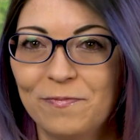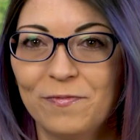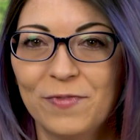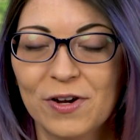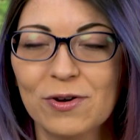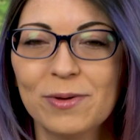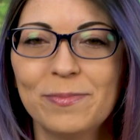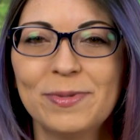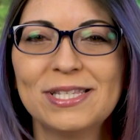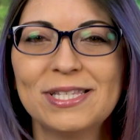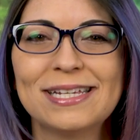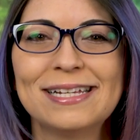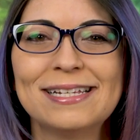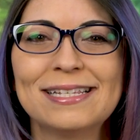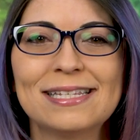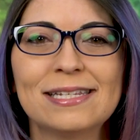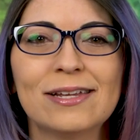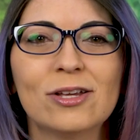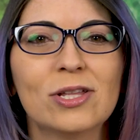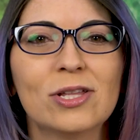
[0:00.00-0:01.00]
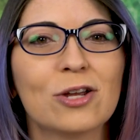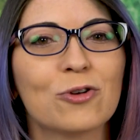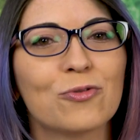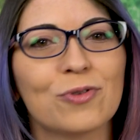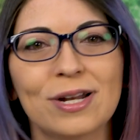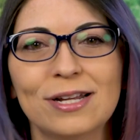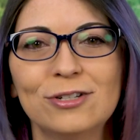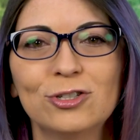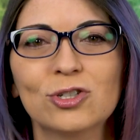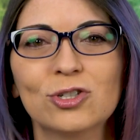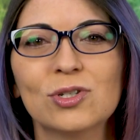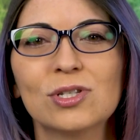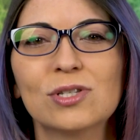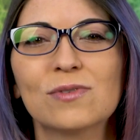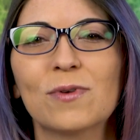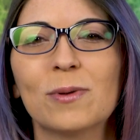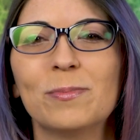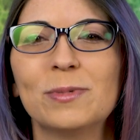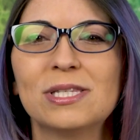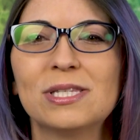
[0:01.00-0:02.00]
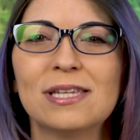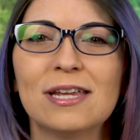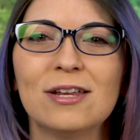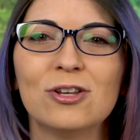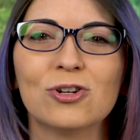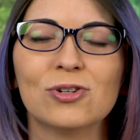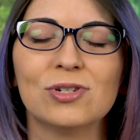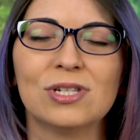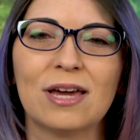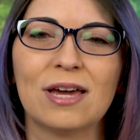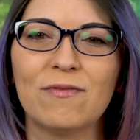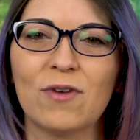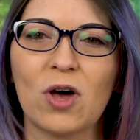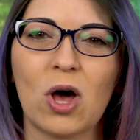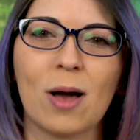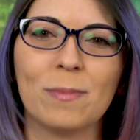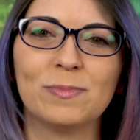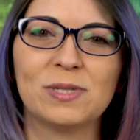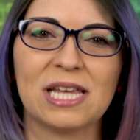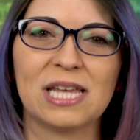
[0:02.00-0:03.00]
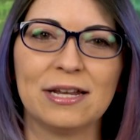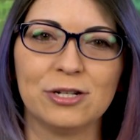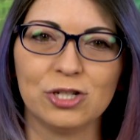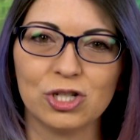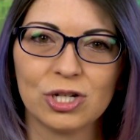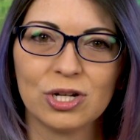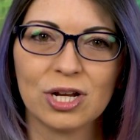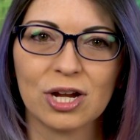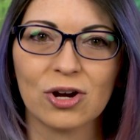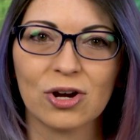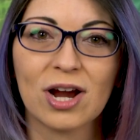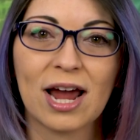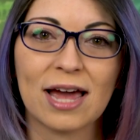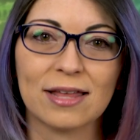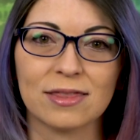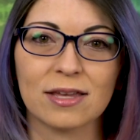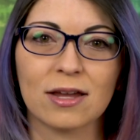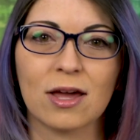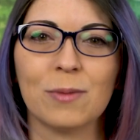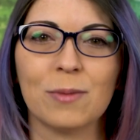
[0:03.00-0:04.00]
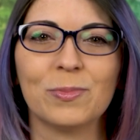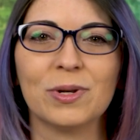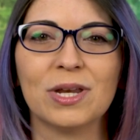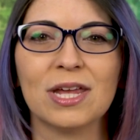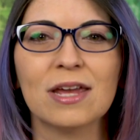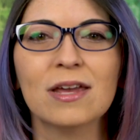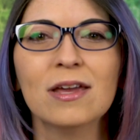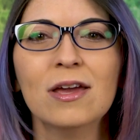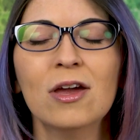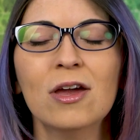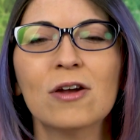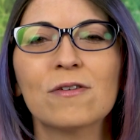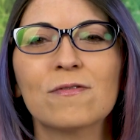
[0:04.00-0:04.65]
very busy stealing credentials from a senior DevOps engineer at the company